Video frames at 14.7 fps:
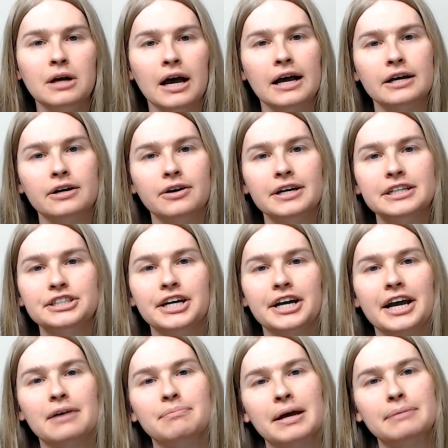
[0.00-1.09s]
uh, go ahead and check
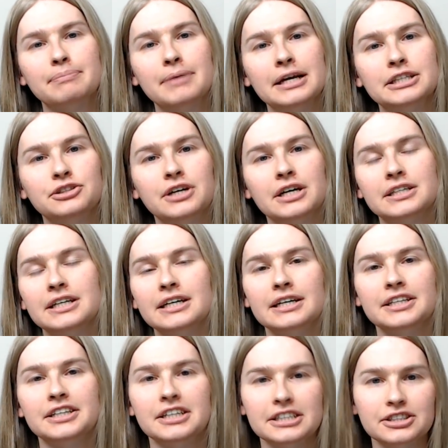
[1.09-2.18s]
out my Patreon link
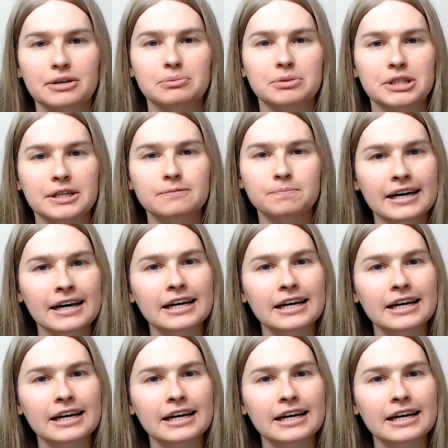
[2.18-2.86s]
in the description.